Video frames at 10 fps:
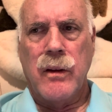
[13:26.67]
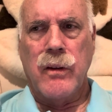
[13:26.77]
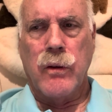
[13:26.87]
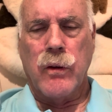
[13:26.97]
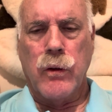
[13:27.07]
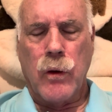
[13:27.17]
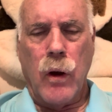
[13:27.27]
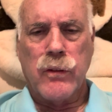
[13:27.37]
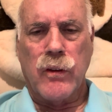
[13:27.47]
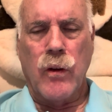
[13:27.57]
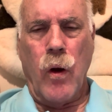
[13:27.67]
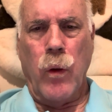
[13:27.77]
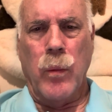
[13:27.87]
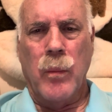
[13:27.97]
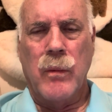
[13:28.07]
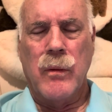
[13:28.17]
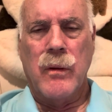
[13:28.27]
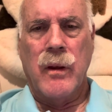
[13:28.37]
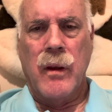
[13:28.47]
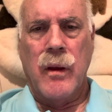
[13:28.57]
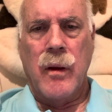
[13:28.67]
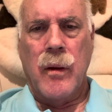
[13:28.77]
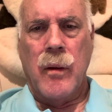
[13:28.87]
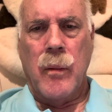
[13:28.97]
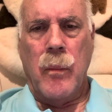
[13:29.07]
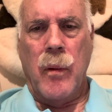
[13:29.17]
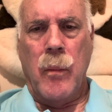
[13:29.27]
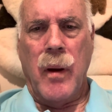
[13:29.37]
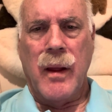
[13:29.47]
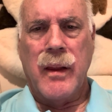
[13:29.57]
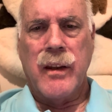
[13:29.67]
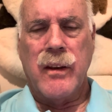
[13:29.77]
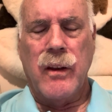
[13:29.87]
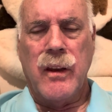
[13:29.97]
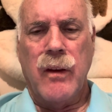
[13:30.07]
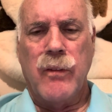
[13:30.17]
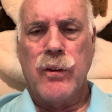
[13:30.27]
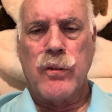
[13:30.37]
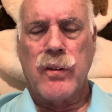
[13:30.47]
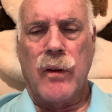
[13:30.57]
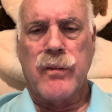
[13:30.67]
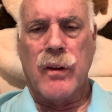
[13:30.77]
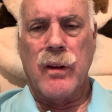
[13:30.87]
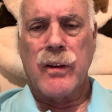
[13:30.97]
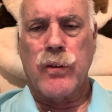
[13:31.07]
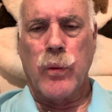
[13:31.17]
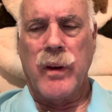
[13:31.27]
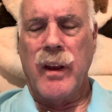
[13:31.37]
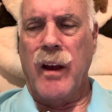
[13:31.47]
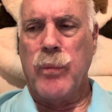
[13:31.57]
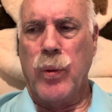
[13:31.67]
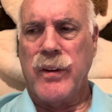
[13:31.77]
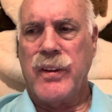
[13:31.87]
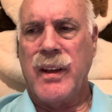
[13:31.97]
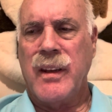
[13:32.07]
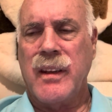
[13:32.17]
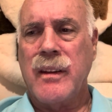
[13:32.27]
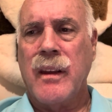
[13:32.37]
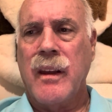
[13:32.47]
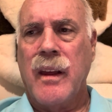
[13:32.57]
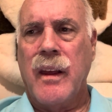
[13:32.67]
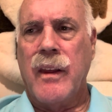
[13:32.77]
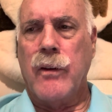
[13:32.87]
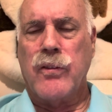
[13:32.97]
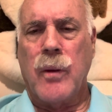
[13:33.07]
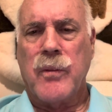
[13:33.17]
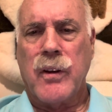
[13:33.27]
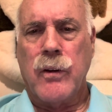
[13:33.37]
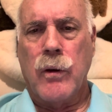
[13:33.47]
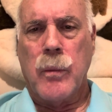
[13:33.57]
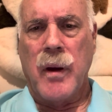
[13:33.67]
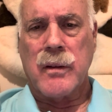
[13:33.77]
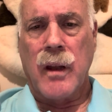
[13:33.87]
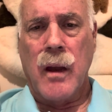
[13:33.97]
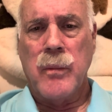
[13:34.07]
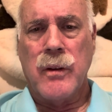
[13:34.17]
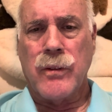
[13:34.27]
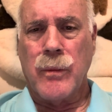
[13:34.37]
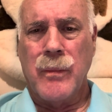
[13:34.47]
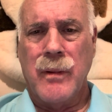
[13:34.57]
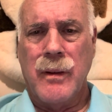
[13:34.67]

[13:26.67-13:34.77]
You're causing harm by giving yourself the luxury of pretending there's something good about communism.